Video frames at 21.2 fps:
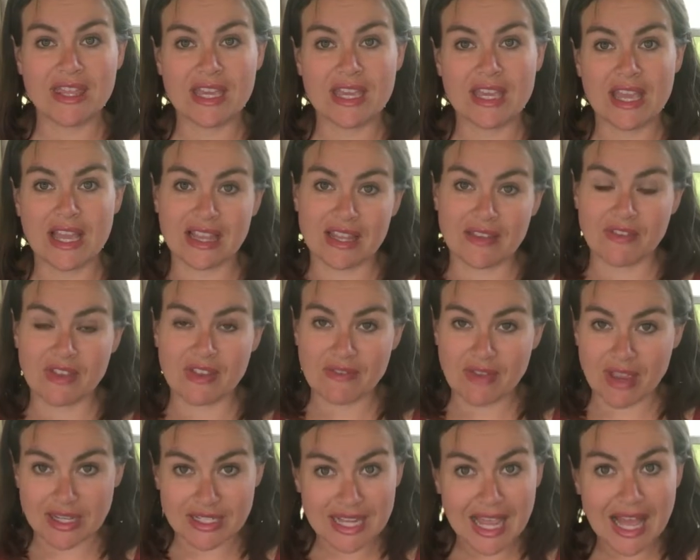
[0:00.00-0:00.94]
the Young Living
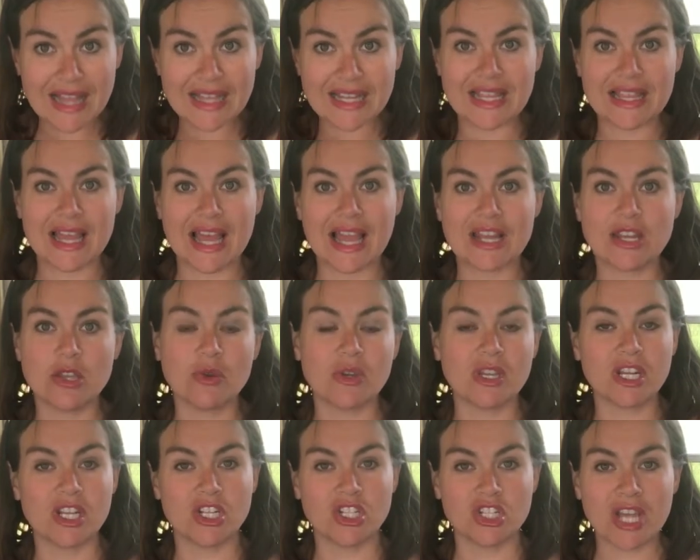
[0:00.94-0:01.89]
Vitality line, you
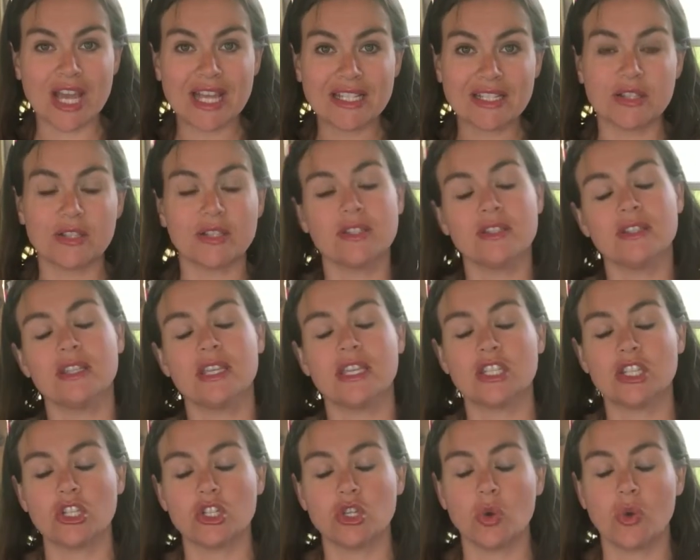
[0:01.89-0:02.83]
can ingest the
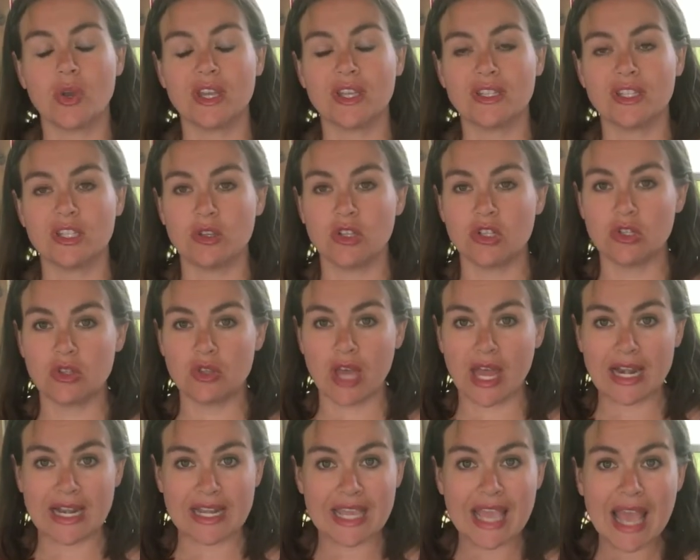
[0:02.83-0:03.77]
essential oils. You can do
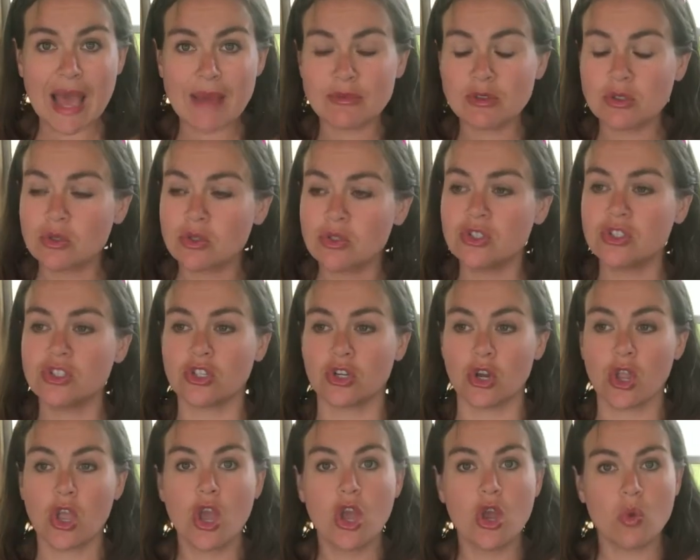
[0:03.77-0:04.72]
that in capsules
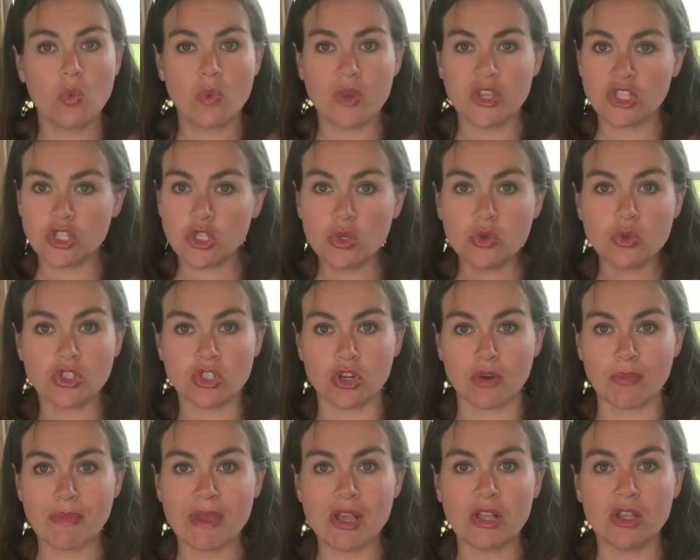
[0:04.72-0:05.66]
or with juice
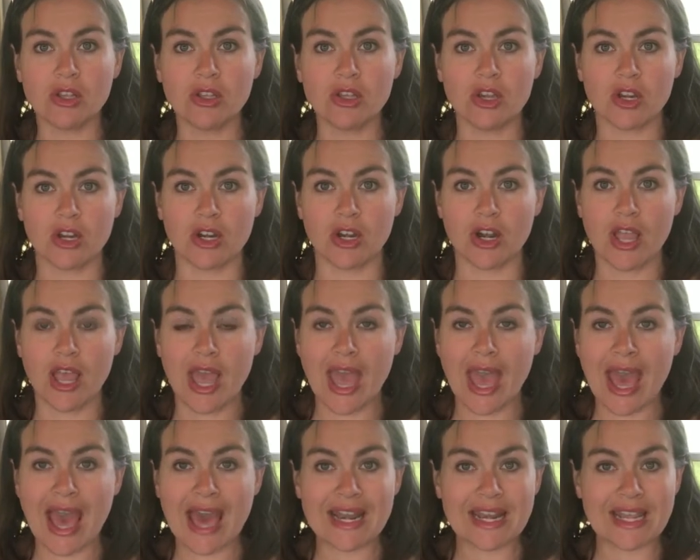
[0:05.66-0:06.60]
or milk or
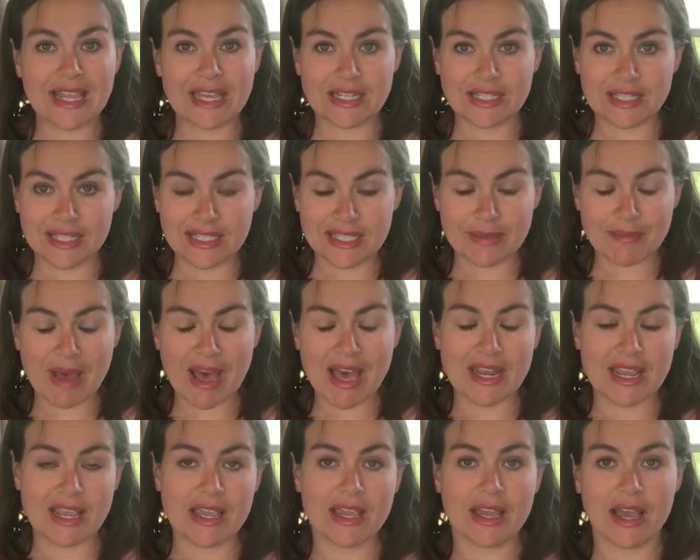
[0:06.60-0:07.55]
adding it to some
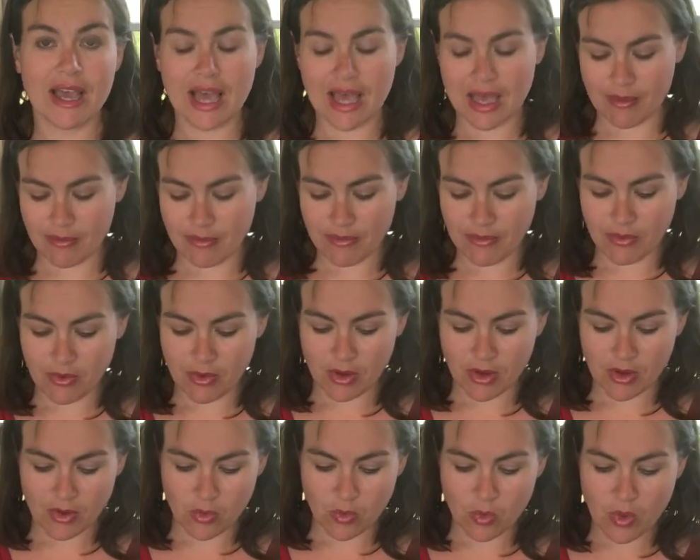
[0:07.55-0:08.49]
honey,
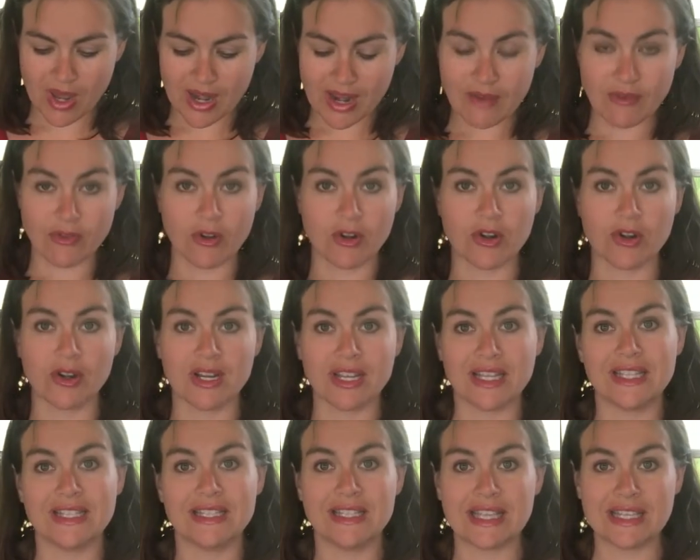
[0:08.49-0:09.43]
whatever
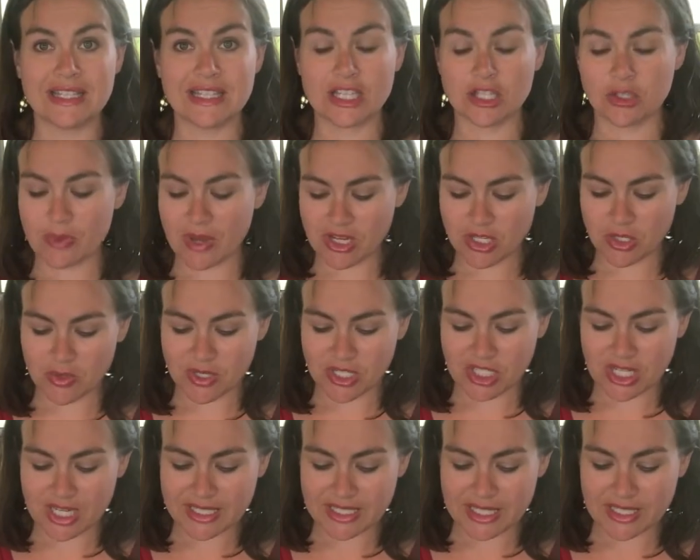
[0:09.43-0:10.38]
is the easiest way to
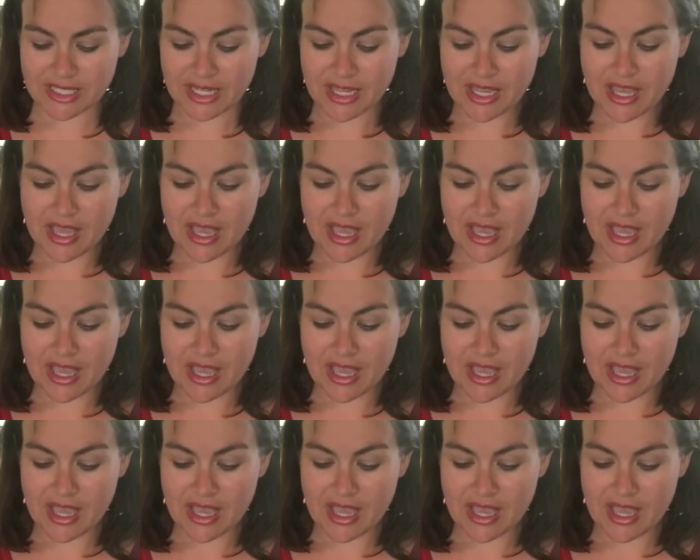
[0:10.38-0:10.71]
ingest it.